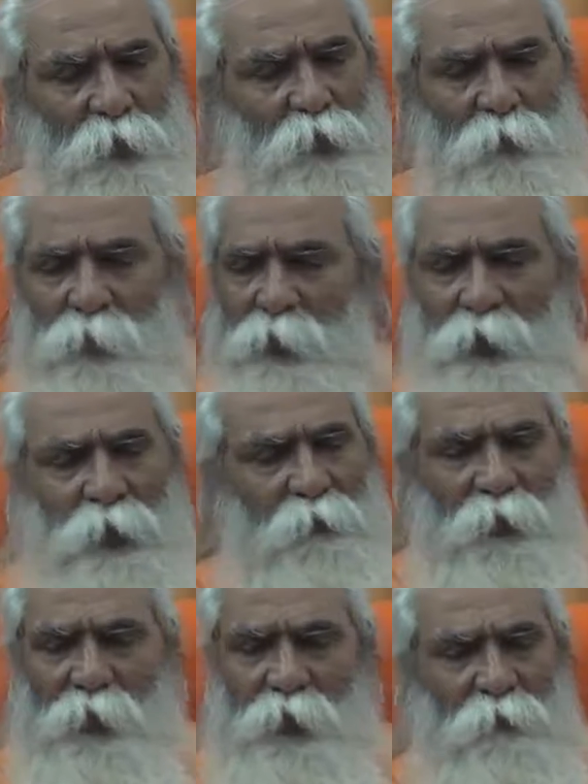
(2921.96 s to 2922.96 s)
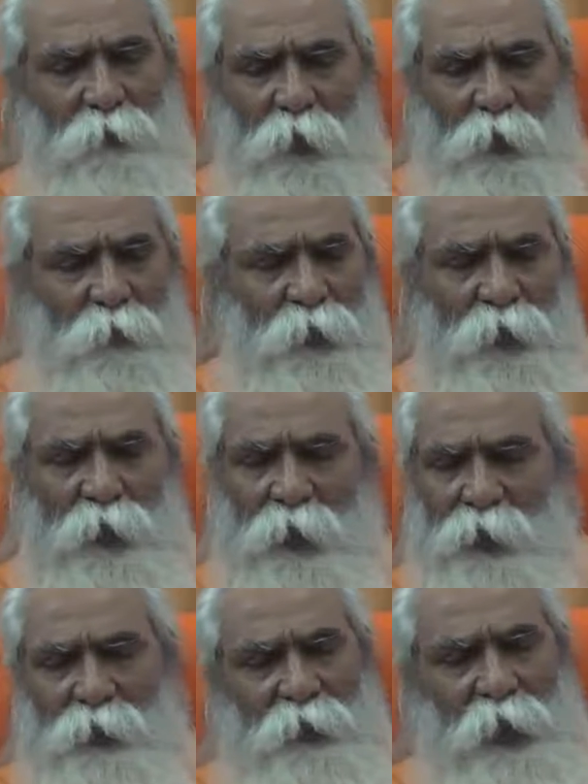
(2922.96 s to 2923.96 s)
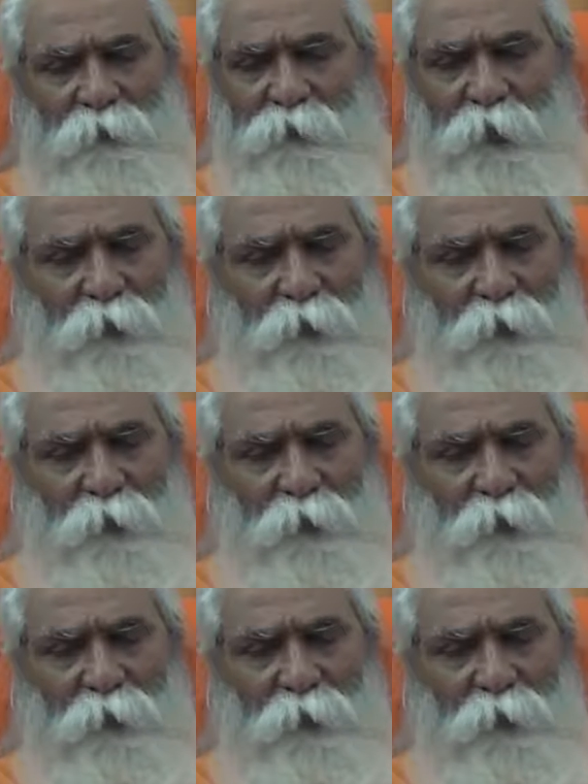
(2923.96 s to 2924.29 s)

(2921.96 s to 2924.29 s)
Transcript: You will never involve in any type